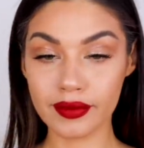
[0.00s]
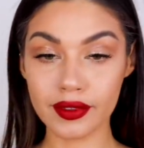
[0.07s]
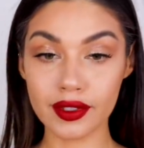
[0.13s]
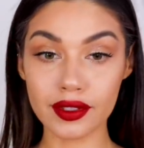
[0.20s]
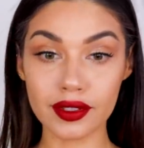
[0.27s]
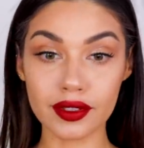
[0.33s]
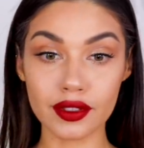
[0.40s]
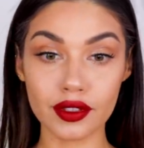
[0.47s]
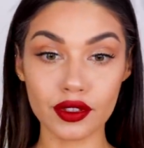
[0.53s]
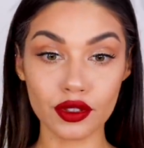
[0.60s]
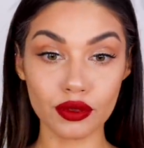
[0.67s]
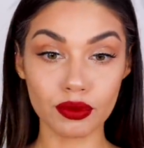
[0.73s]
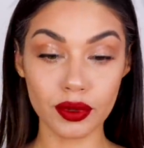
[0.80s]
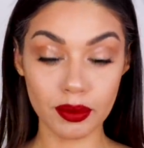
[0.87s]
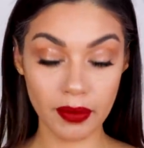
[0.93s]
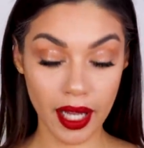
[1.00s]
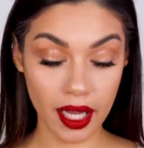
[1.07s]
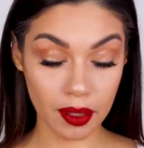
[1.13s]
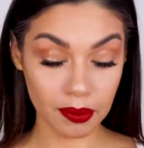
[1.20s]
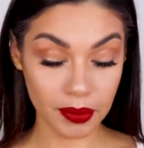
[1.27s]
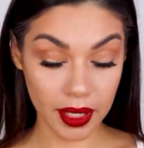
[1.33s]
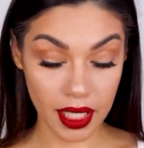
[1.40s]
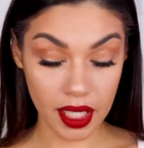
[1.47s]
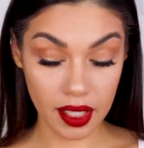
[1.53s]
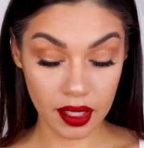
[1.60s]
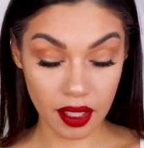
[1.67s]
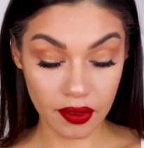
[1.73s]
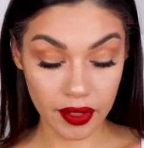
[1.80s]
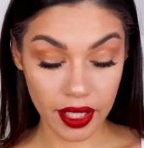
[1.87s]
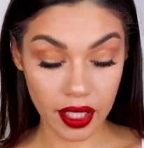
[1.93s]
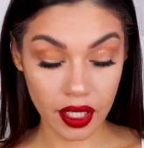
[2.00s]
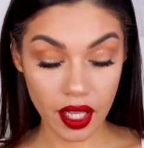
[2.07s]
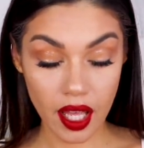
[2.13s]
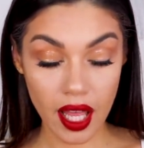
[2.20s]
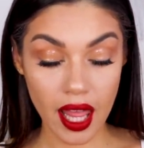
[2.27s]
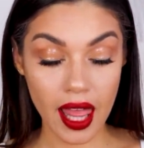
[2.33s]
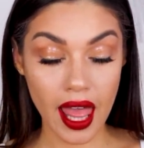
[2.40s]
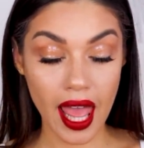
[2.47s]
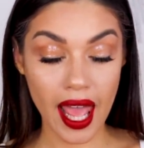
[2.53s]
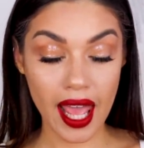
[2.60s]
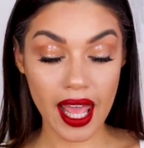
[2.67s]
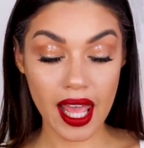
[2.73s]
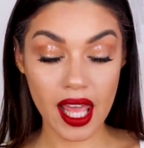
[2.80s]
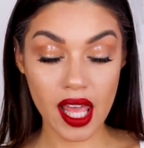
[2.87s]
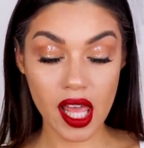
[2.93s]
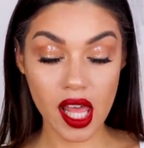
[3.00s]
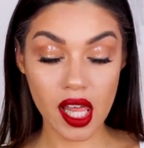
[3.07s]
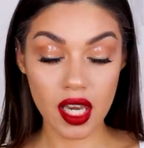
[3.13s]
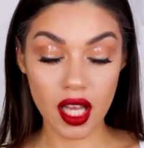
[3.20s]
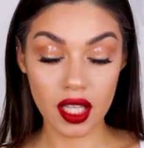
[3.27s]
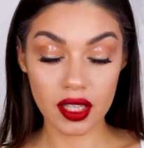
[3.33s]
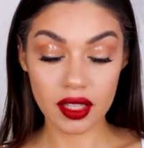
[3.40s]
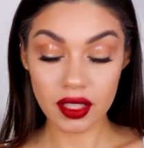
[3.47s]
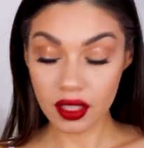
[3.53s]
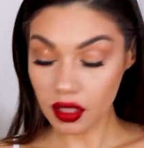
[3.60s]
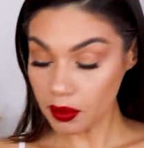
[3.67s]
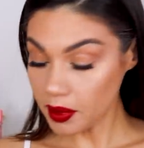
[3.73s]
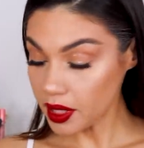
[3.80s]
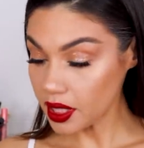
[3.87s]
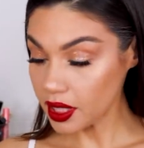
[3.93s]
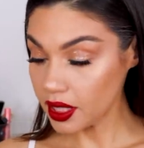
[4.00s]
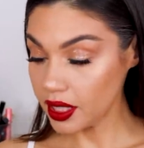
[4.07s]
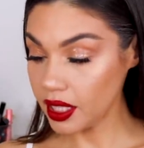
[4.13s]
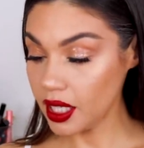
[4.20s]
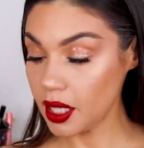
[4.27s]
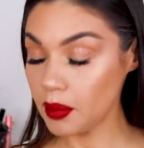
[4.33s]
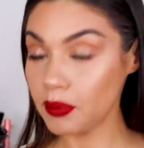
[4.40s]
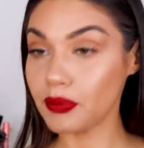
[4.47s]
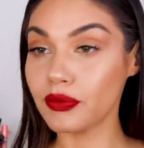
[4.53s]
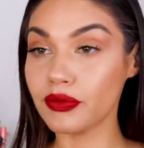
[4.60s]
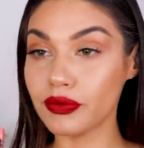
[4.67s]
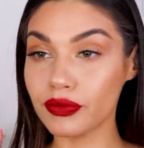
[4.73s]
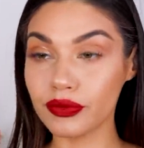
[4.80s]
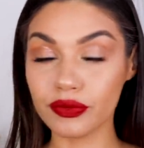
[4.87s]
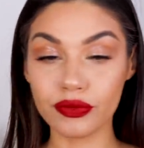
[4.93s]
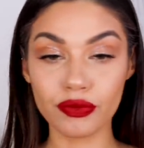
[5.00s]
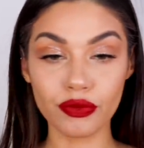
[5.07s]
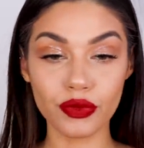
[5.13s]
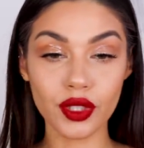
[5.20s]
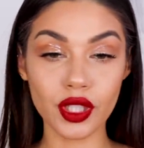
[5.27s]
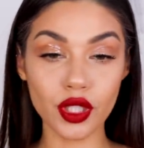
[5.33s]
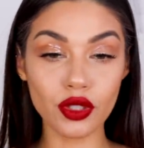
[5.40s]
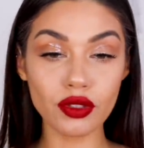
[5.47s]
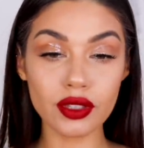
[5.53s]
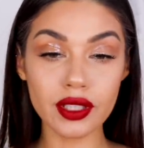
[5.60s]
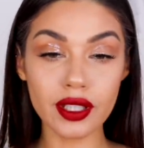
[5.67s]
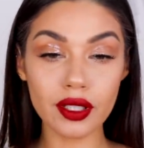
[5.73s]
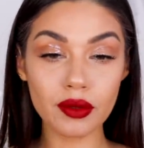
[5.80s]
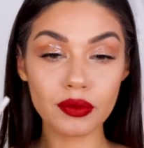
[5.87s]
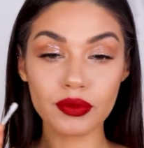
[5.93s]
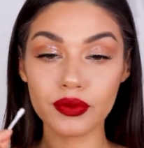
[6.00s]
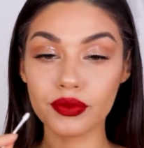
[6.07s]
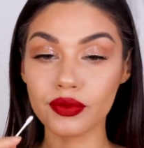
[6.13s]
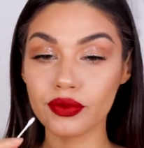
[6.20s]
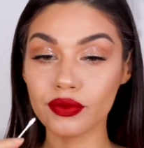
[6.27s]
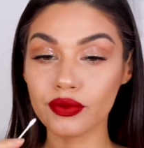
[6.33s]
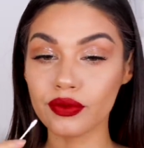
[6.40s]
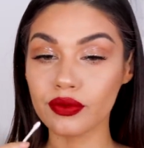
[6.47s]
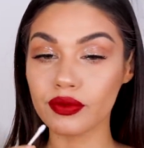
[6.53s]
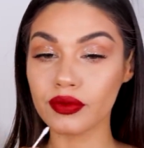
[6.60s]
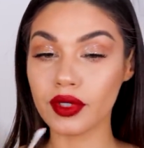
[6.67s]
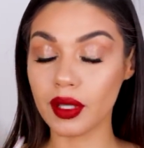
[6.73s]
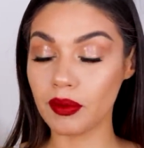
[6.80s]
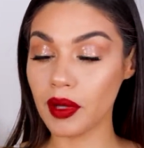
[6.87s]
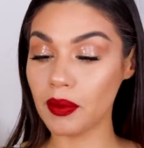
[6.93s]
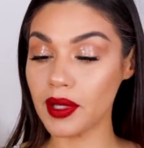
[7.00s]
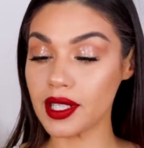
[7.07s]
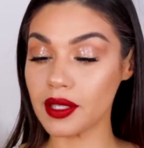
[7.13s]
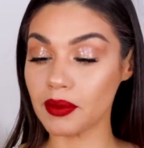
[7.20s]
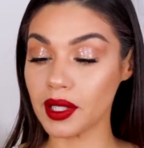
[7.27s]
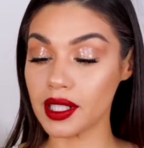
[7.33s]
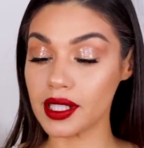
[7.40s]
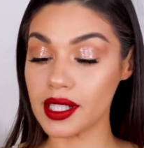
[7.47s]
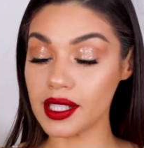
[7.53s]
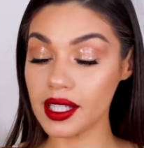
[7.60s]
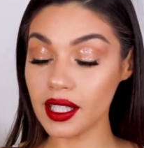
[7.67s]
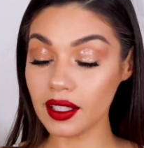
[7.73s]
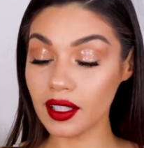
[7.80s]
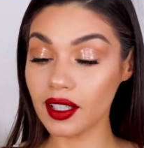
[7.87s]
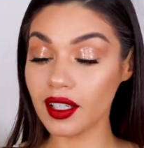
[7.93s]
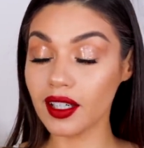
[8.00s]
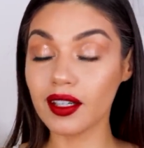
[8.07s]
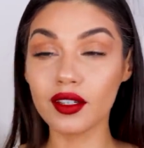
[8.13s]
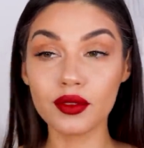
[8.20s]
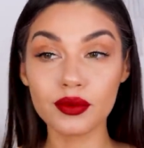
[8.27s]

This is super matte, but I love it. And a little bit of cleanup with q Q-tip and maybe some concealer.